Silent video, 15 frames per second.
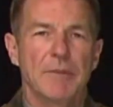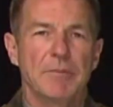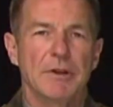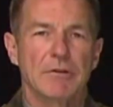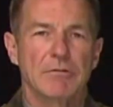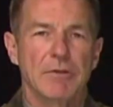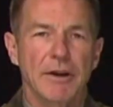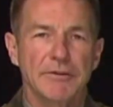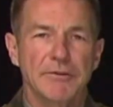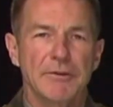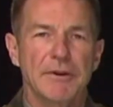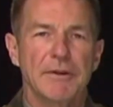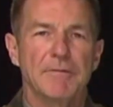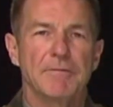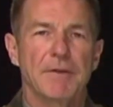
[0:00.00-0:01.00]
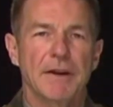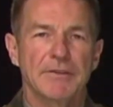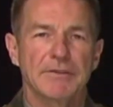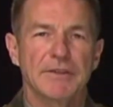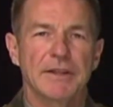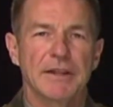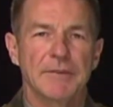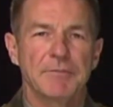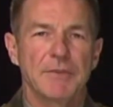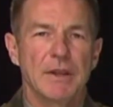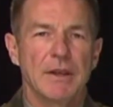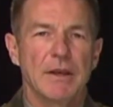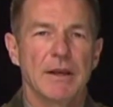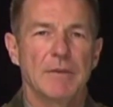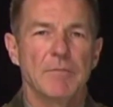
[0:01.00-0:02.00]
have been aggressively investing
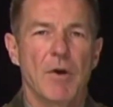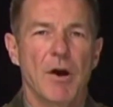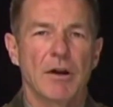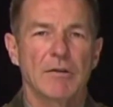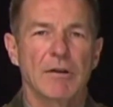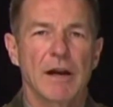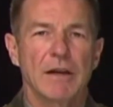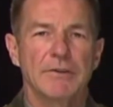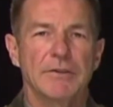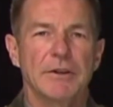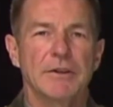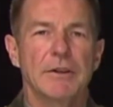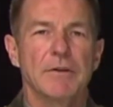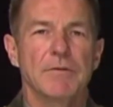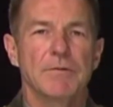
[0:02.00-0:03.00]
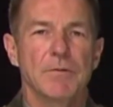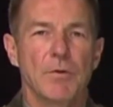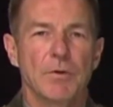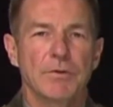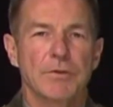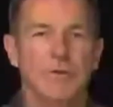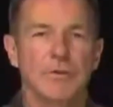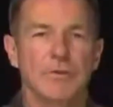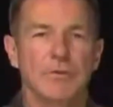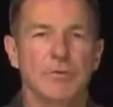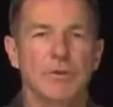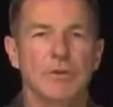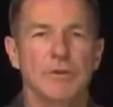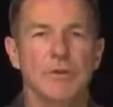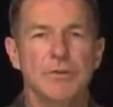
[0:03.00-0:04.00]
in modernizing their forces
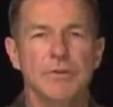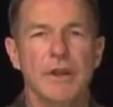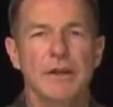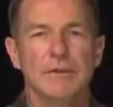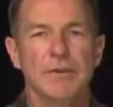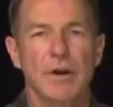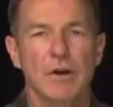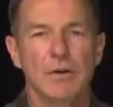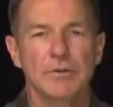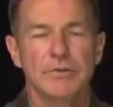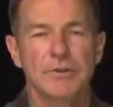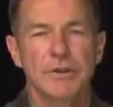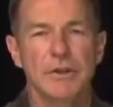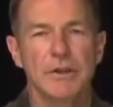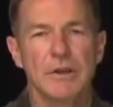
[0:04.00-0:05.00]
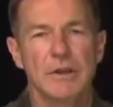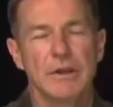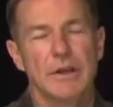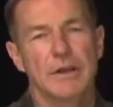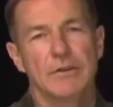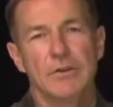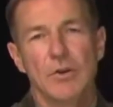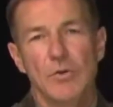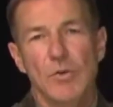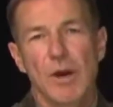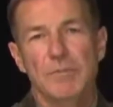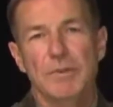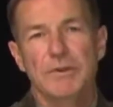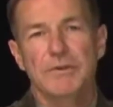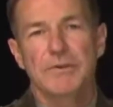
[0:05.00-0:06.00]
with new technology and new weapon